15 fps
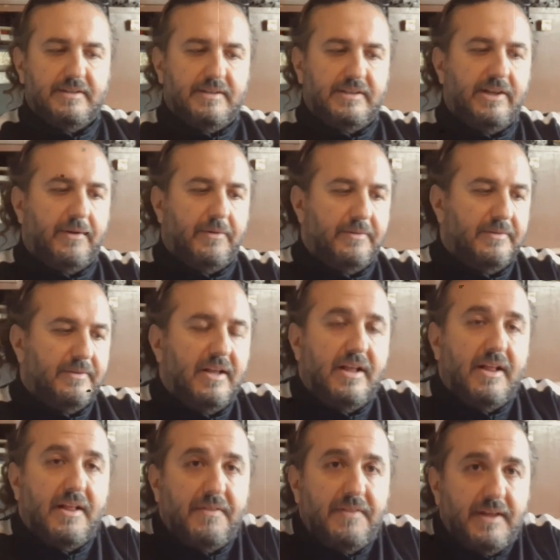so
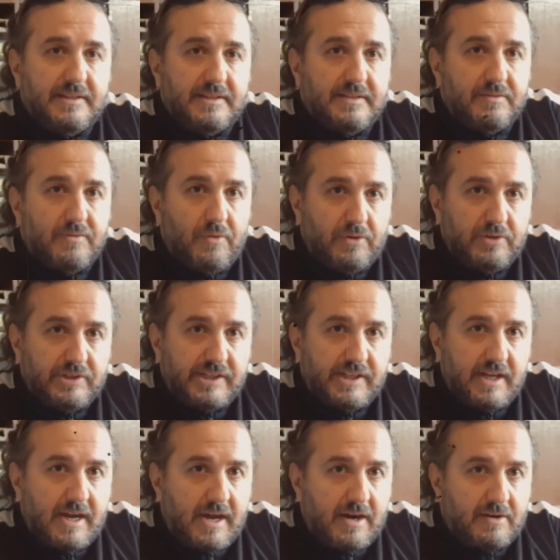that
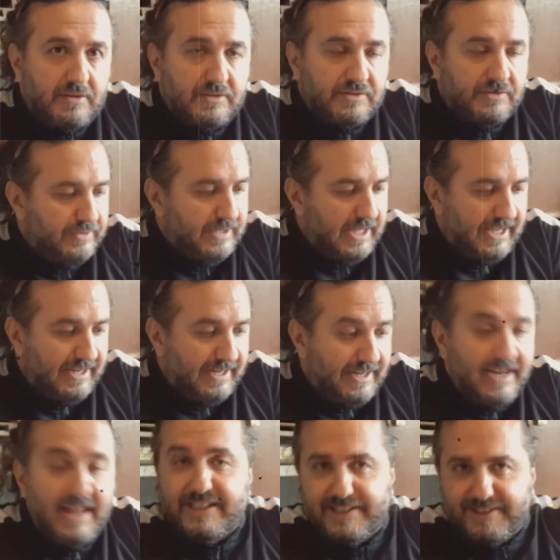was our today
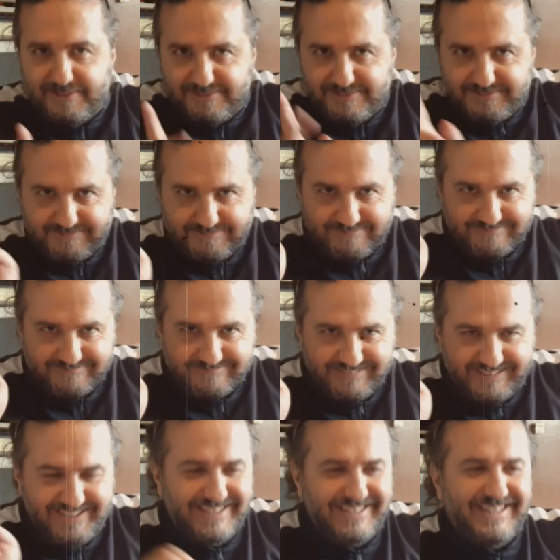lesson,
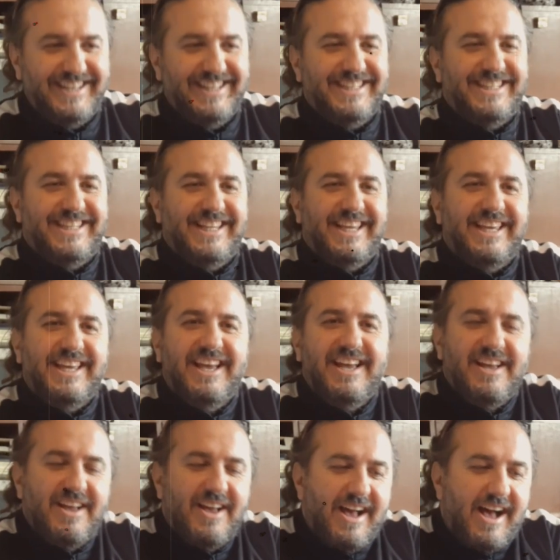let's say,
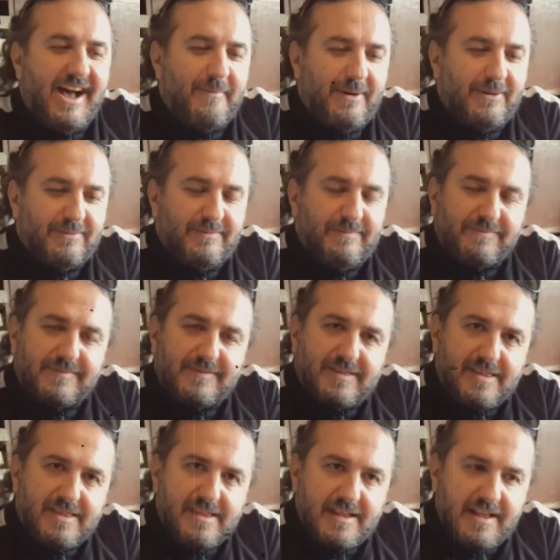about
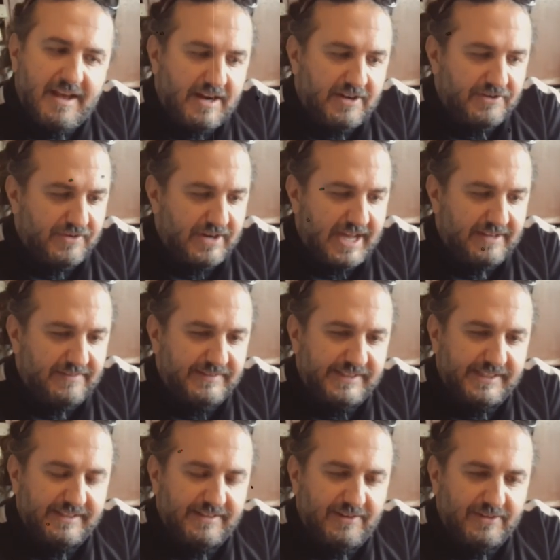hard
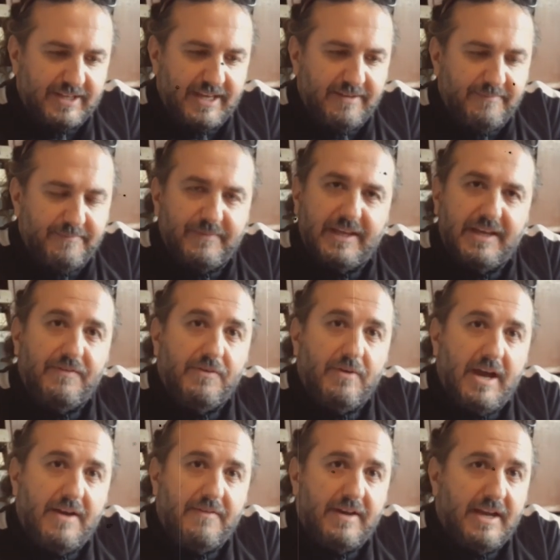drives. Okay, if you
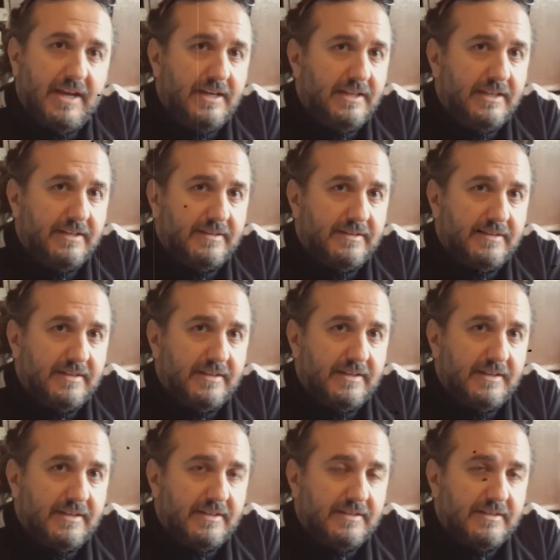have any
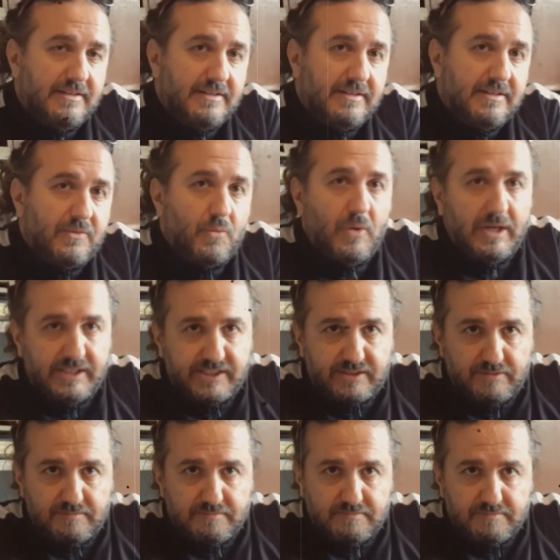
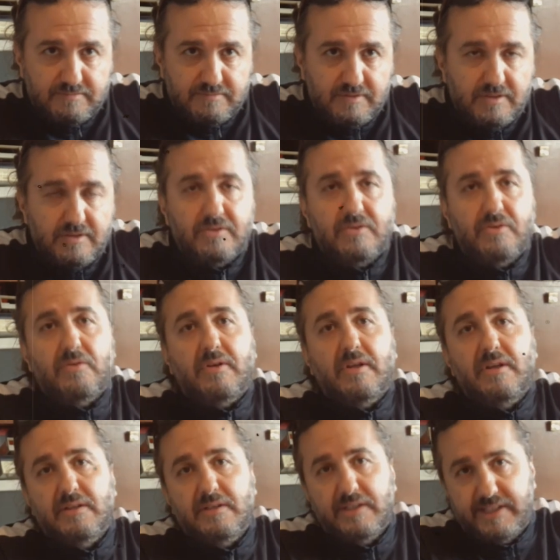question, you
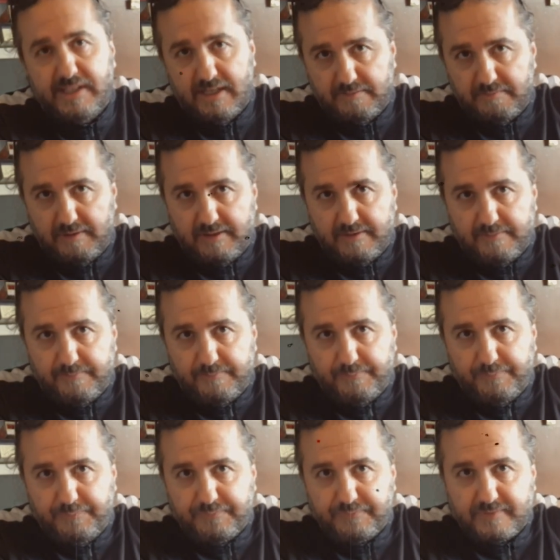can send me
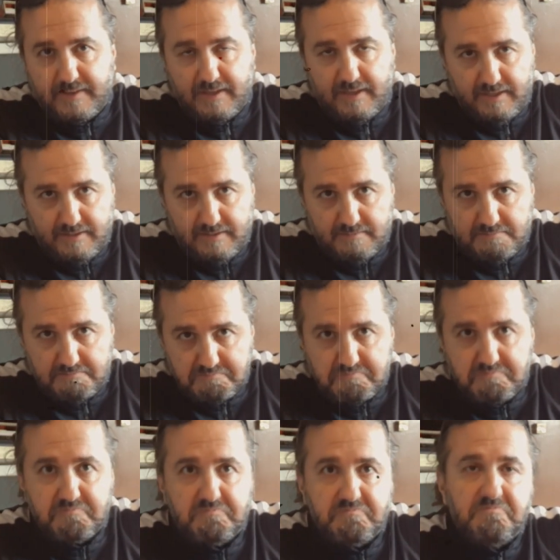in
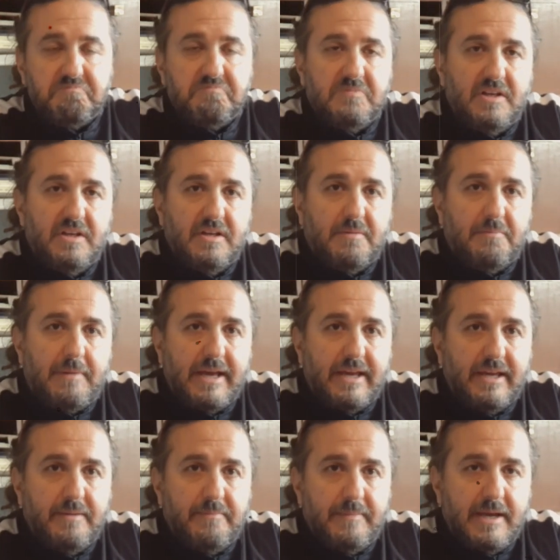my
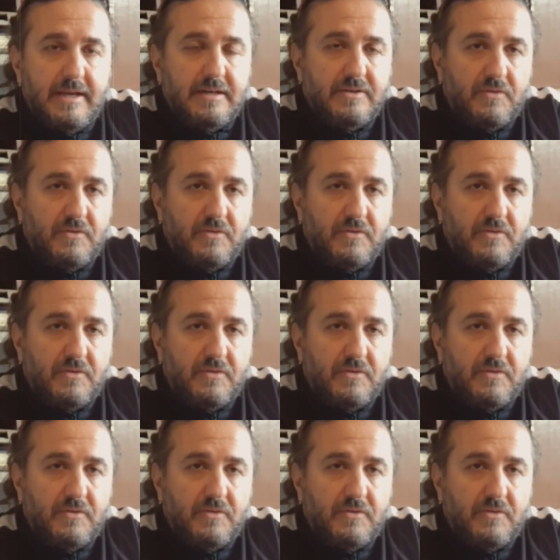email